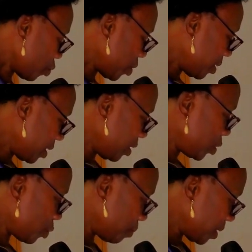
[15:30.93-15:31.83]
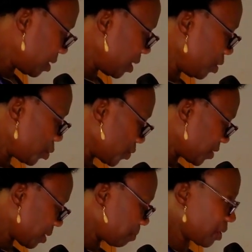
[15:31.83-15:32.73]
we need to begin to
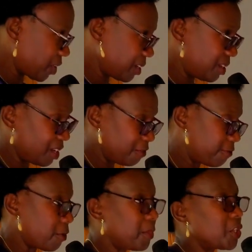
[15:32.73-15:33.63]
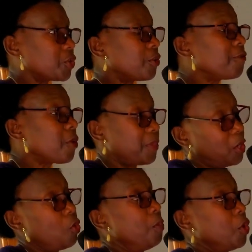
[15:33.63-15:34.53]
separate the information from
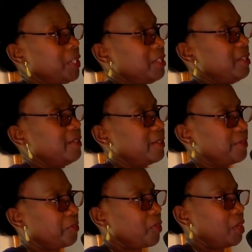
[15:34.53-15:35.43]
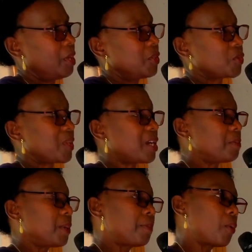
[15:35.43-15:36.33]
the commodities so
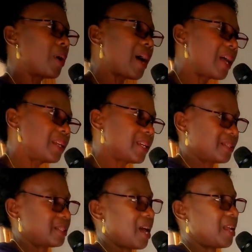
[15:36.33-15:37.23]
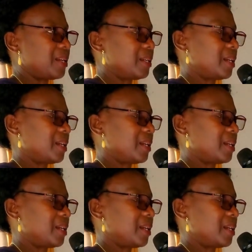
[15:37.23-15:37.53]
that people understand